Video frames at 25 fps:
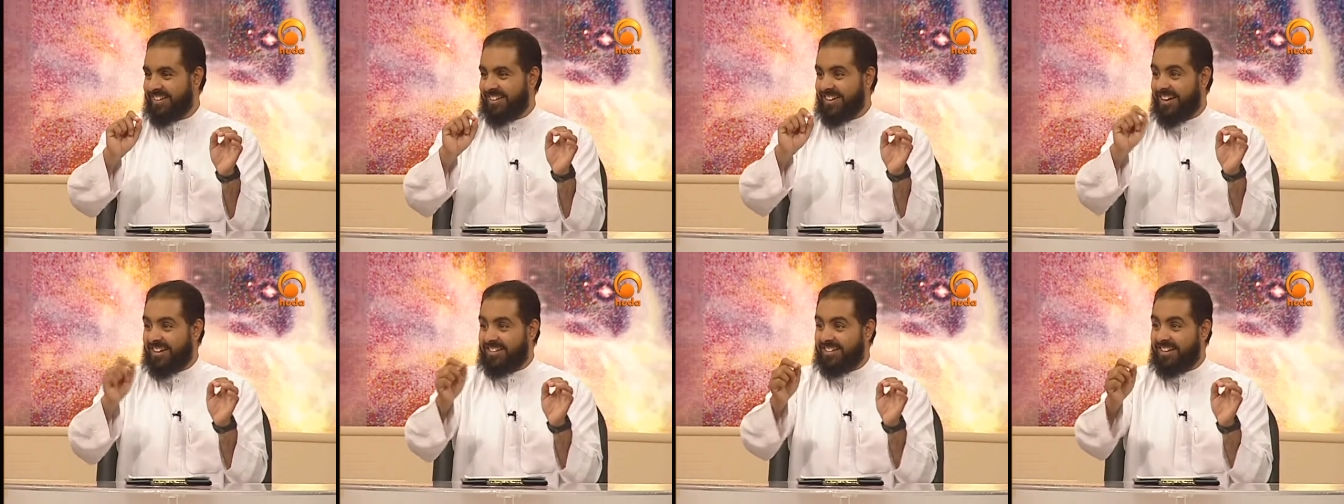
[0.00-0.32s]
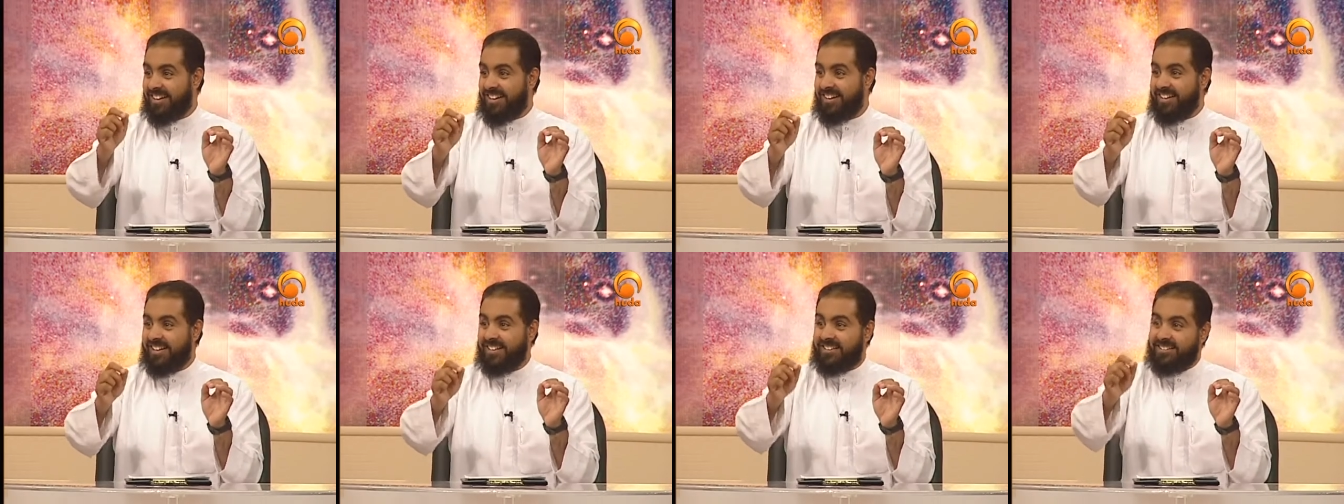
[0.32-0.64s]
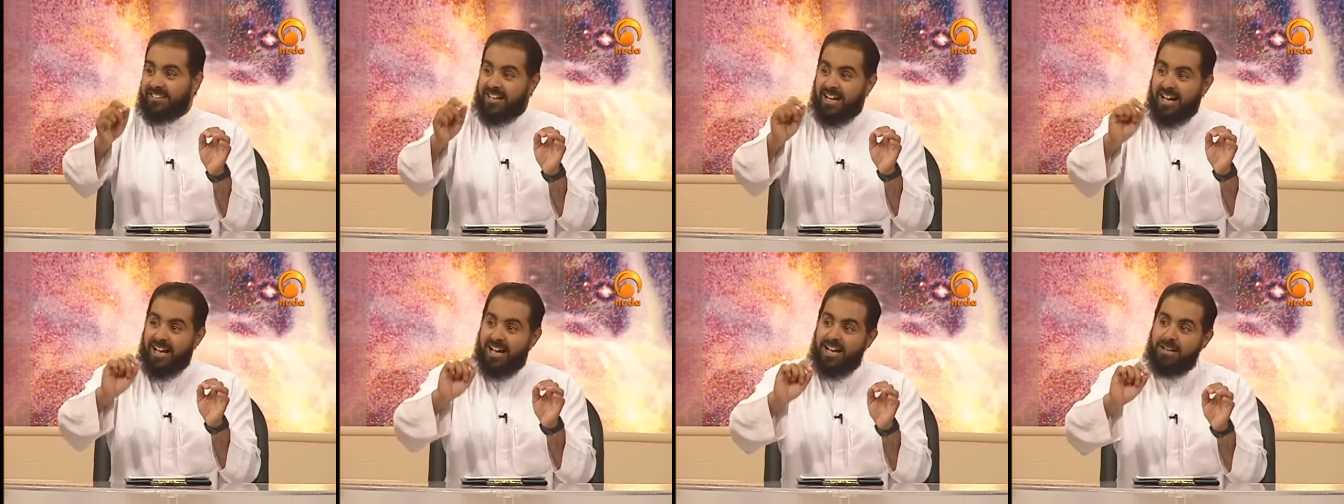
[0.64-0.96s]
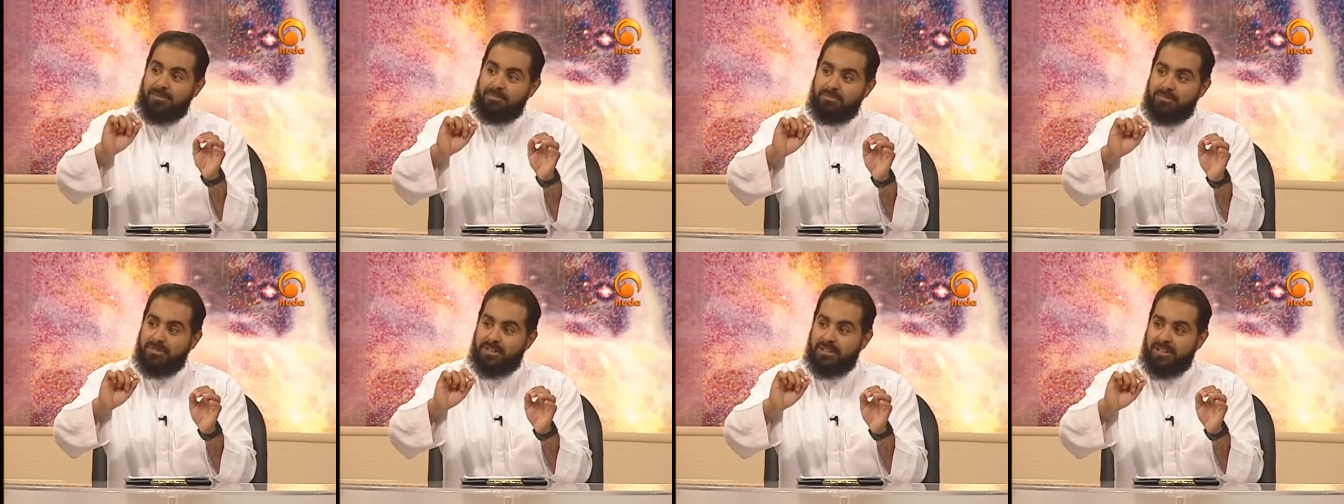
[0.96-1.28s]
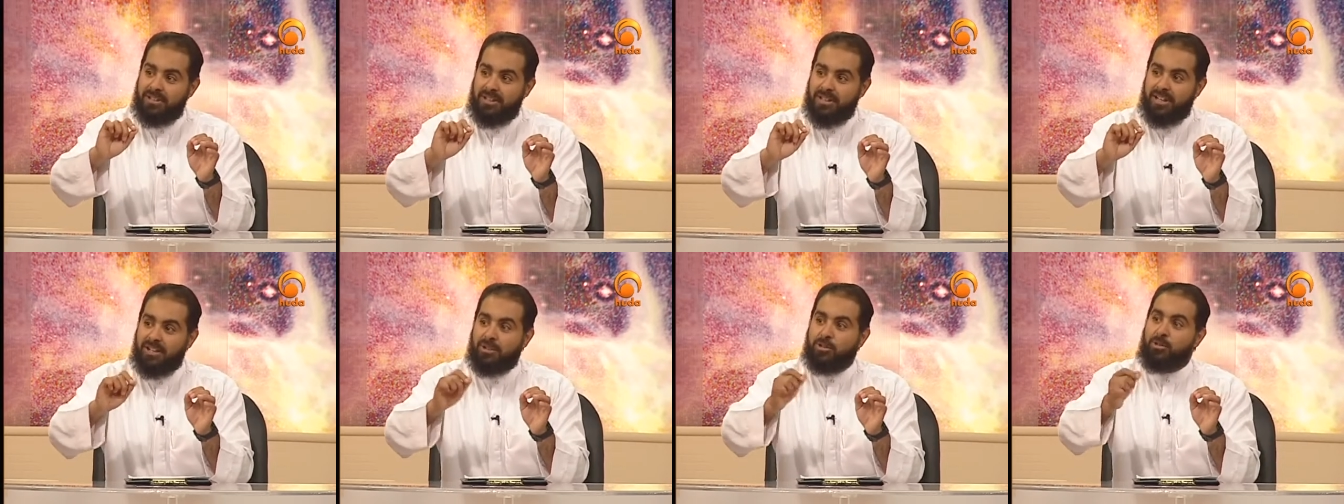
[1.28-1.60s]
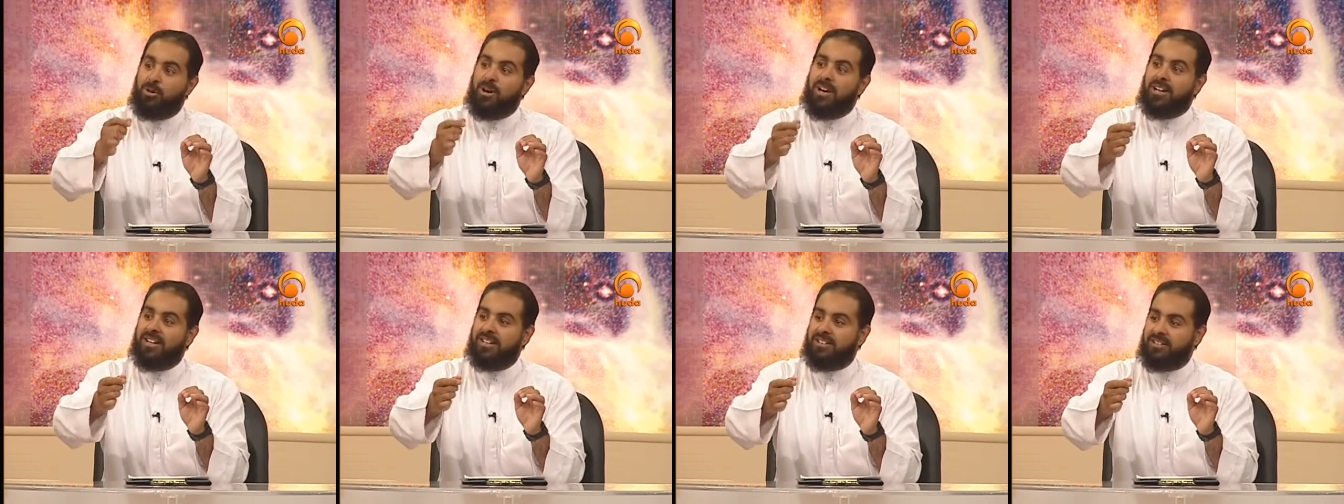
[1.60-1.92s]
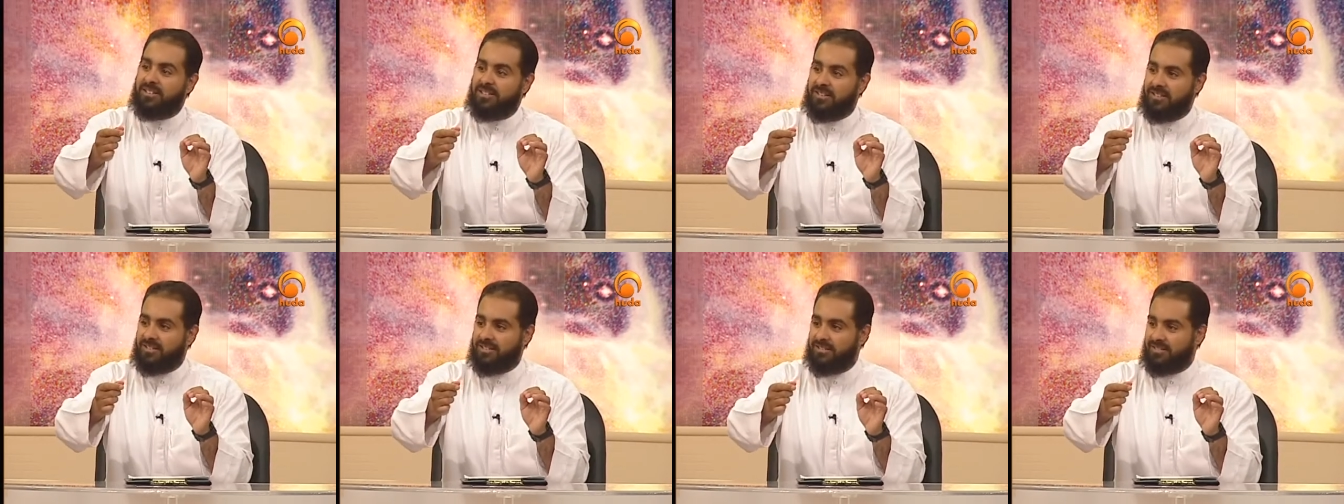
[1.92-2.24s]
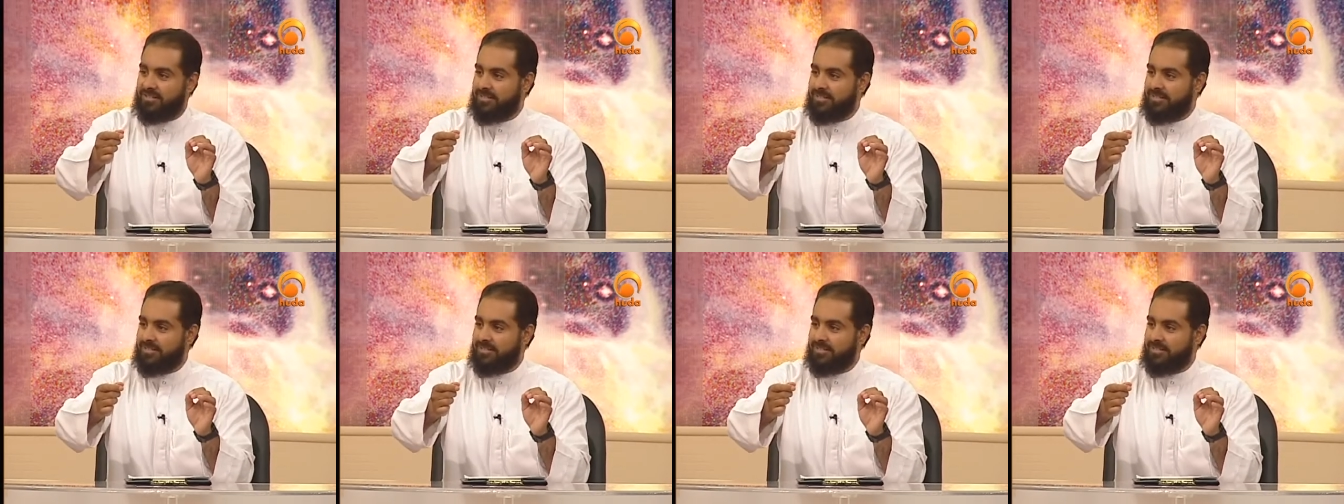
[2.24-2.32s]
Qadra, time, and quantity.